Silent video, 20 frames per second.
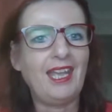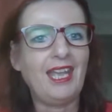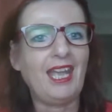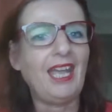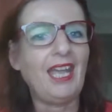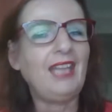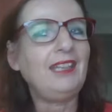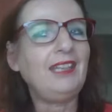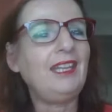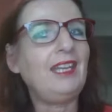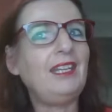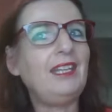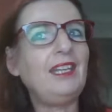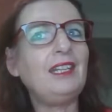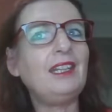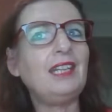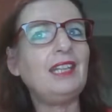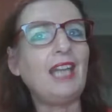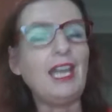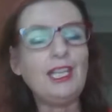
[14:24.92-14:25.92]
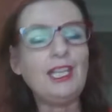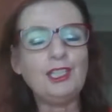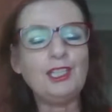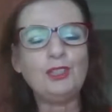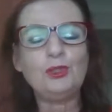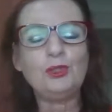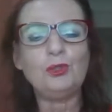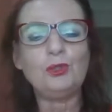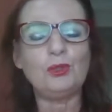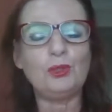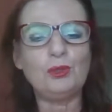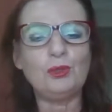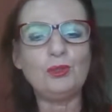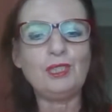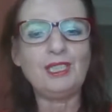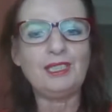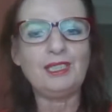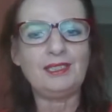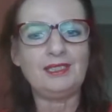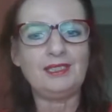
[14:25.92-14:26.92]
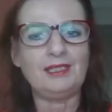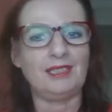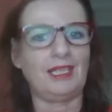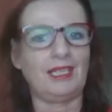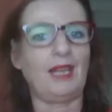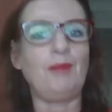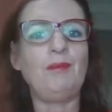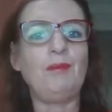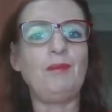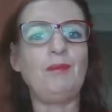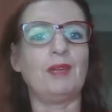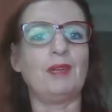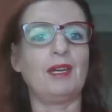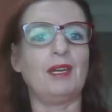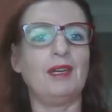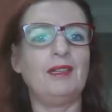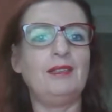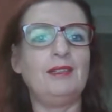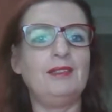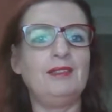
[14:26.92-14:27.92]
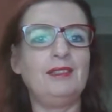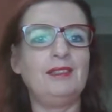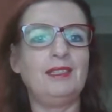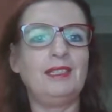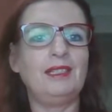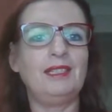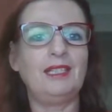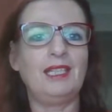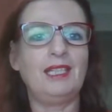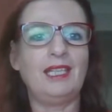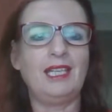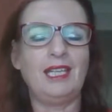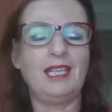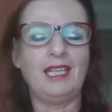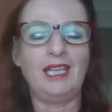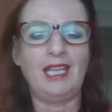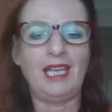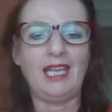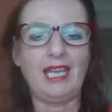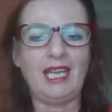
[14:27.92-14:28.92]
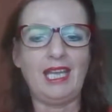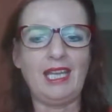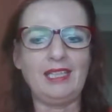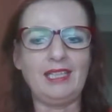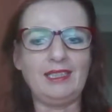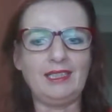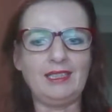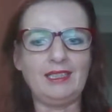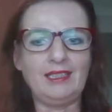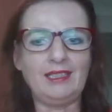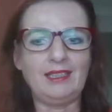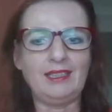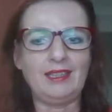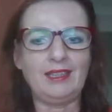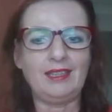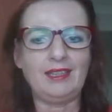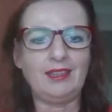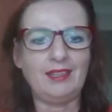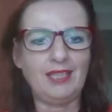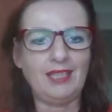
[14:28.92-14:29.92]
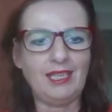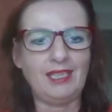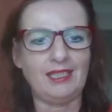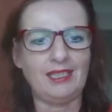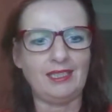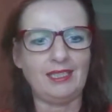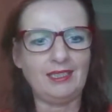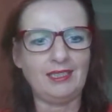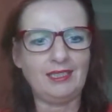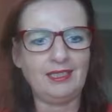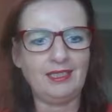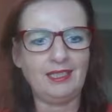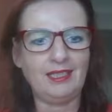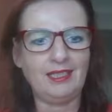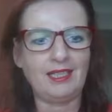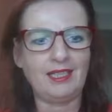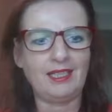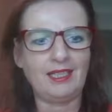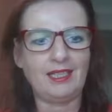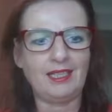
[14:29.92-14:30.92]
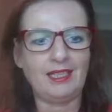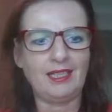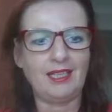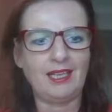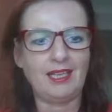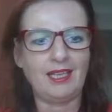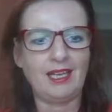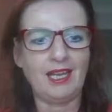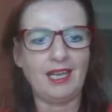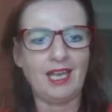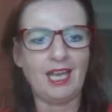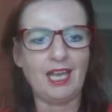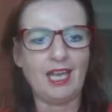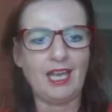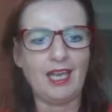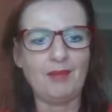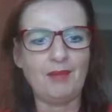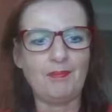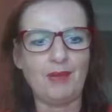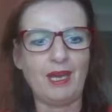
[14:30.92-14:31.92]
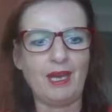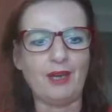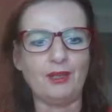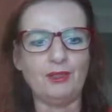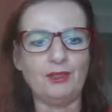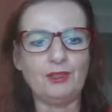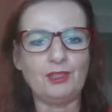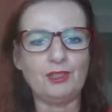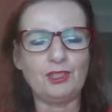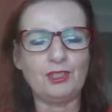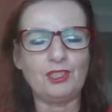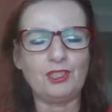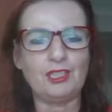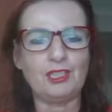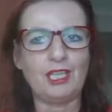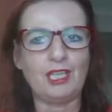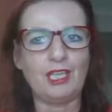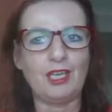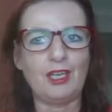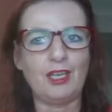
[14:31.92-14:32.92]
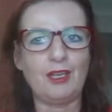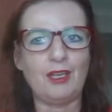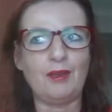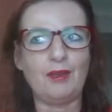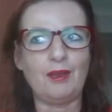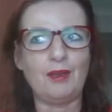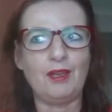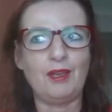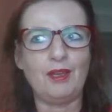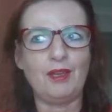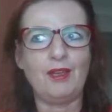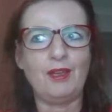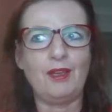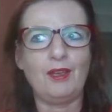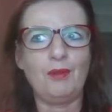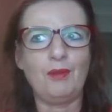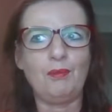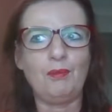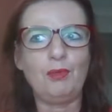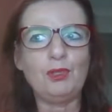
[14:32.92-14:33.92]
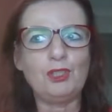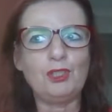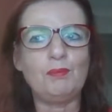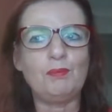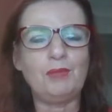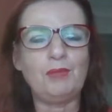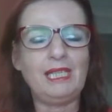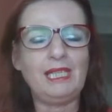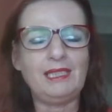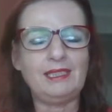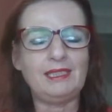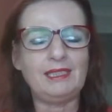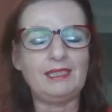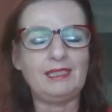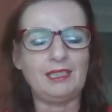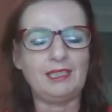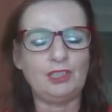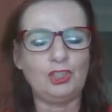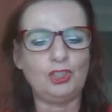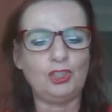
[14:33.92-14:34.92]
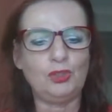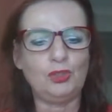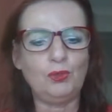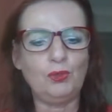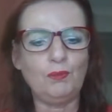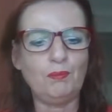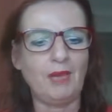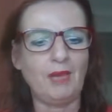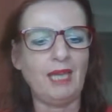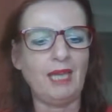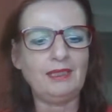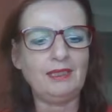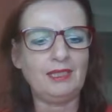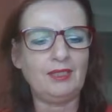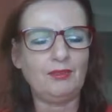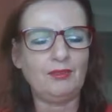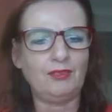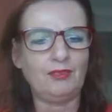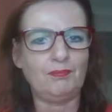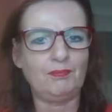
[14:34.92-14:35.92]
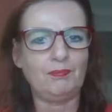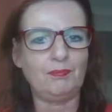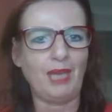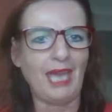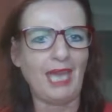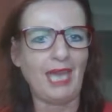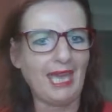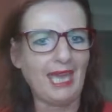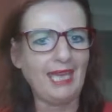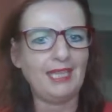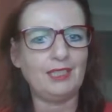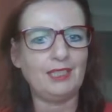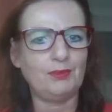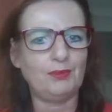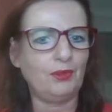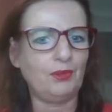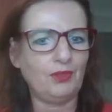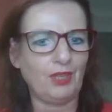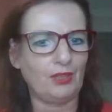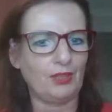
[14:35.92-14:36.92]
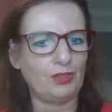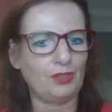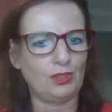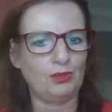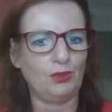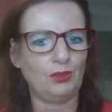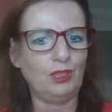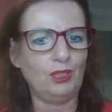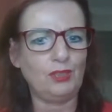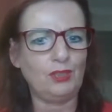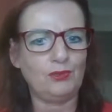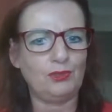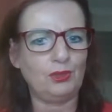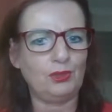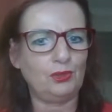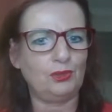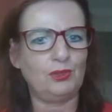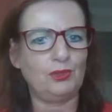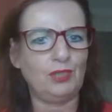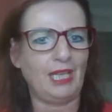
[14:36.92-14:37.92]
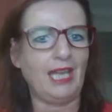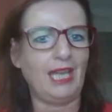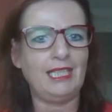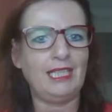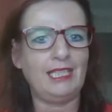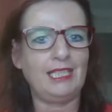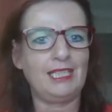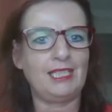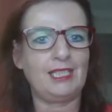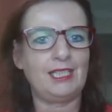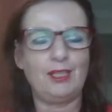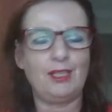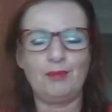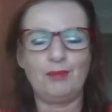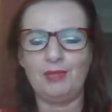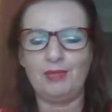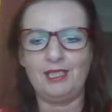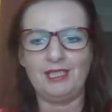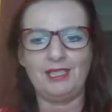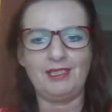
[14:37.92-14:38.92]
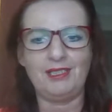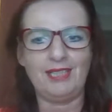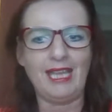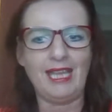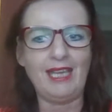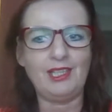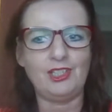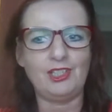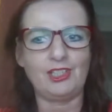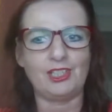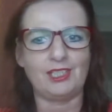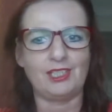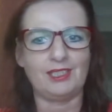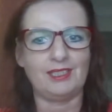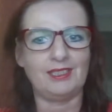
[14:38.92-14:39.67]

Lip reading: And then I'd like you to look at the number and think about the possibility that you might have paid $1,000 for tonight's presentation.